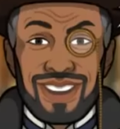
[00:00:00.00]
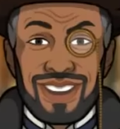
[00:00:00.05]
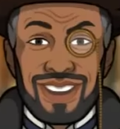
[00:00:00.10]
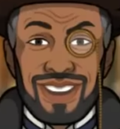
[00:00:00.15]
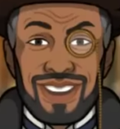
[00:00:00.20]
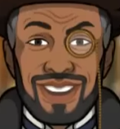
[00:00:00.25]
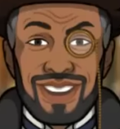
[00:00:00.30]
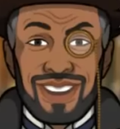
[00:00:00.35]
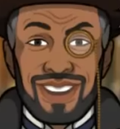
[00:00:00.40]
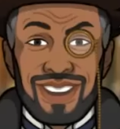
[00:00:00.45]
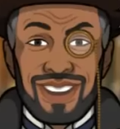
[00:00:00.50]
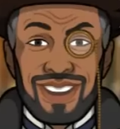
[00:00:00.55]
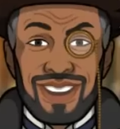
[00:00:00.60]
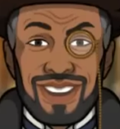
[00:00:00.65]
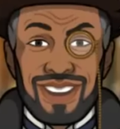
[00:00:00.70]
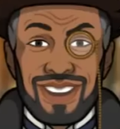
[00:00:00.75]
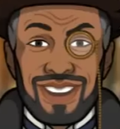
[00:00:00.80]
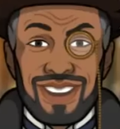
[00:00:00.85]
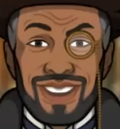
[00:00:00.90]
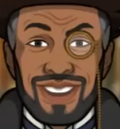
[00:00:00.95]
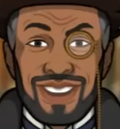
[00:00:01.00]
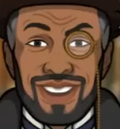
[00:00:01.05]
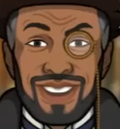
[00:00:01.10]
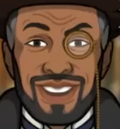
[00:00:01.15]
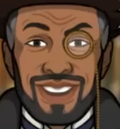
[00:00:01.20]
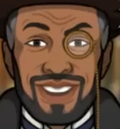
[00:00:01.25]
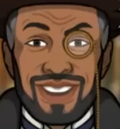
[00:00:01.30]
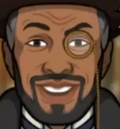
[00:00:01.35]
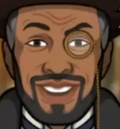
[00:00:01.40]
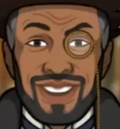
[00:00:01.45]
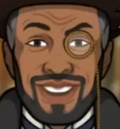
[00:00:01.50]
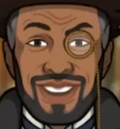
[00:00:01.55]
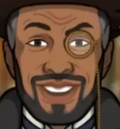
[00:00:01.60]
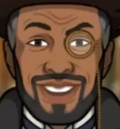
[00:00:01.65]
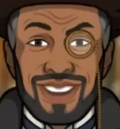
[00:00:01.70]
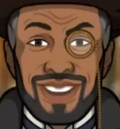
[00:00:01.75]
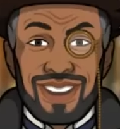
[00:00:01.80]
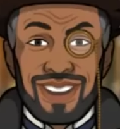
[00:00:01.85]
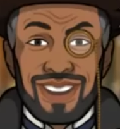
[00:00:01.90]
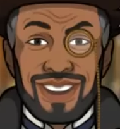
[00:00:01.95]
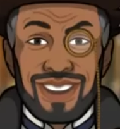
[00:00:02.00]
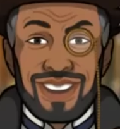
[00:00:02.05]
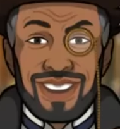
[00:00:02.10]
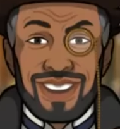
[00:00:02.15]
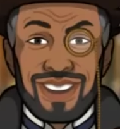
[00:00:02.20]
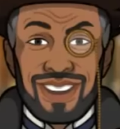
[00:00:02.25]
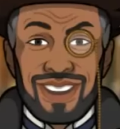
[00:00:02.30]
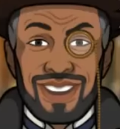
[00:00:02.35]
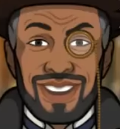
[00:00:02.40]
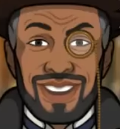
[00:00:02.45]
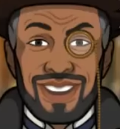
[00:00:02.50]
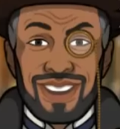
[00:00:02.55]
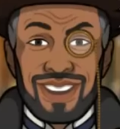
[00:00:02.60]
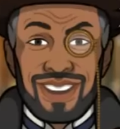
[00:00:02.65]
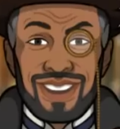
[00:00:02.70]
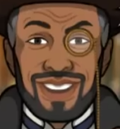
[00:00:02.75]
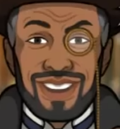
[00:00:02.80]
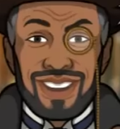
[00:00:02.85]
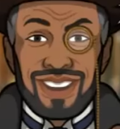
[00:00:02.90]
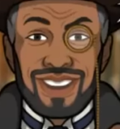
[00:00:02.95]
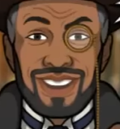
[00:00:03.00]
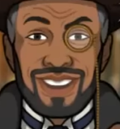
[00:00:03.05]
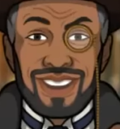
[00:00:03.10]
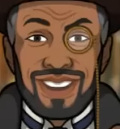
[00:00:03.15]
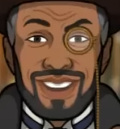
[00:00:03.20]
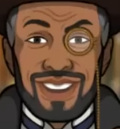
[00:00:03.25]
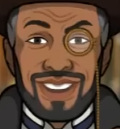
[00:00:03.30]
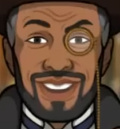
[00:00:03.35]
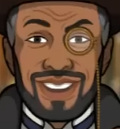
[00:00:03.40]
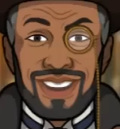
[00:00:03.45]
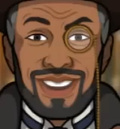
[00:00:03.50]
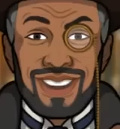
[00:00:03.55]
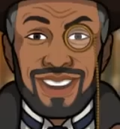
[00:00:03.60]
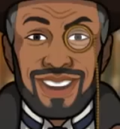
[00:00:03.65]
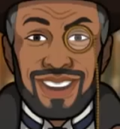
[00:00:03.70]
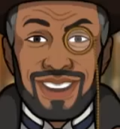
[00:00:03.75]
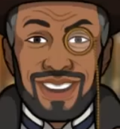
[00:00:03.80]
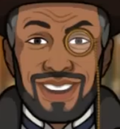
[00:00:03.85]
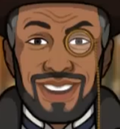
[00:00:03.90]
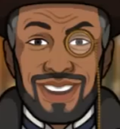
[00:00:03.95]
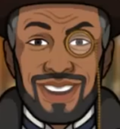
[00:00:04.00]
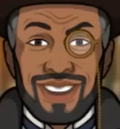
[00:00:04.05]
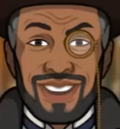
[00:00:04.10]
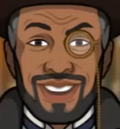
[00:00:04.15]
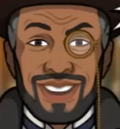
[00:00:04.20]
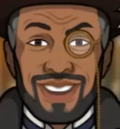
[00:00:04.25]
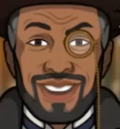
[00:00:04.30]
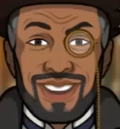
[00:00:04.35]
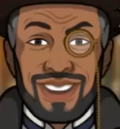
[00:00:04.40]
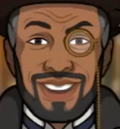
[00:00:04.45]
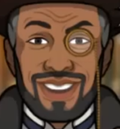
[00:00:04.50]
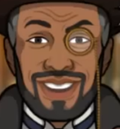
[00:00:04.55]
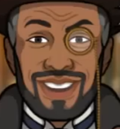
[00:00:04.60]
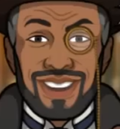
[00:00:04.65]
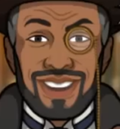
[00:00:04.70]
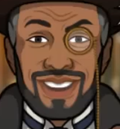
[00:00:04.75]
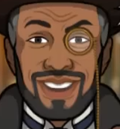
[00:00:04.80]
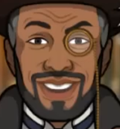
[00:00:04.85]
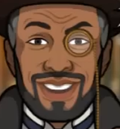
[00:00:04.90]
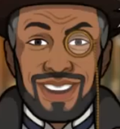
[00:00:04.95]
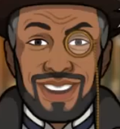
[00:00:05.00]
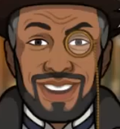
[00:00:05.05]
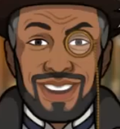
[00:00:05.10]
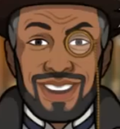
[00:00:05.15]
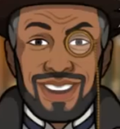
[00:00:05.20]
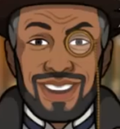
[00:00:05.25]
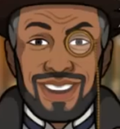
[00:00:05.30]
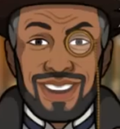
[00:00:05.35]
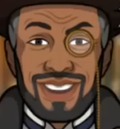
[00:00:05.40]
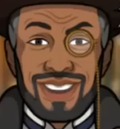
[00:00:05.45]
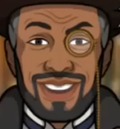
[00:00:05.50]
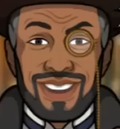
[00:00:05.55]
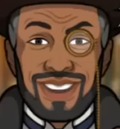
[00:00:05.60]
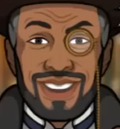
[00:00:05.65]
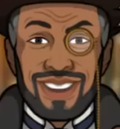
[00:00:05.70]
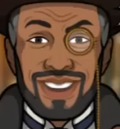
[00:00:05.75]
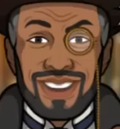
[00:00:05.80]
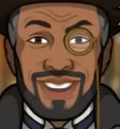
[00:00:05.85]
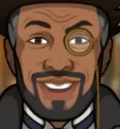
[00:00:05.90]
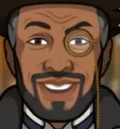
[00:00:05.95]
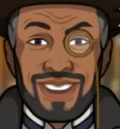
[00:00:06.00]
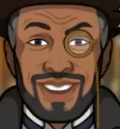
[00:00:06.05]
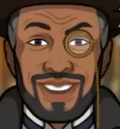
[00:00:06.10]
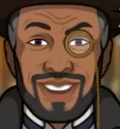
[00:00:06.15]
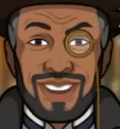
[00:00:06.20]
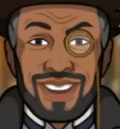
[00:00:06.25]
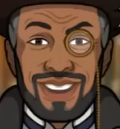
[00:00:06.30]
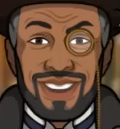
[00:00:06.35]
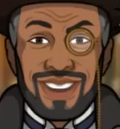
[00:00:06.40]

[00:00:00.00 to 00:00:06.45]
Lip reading: [no speech]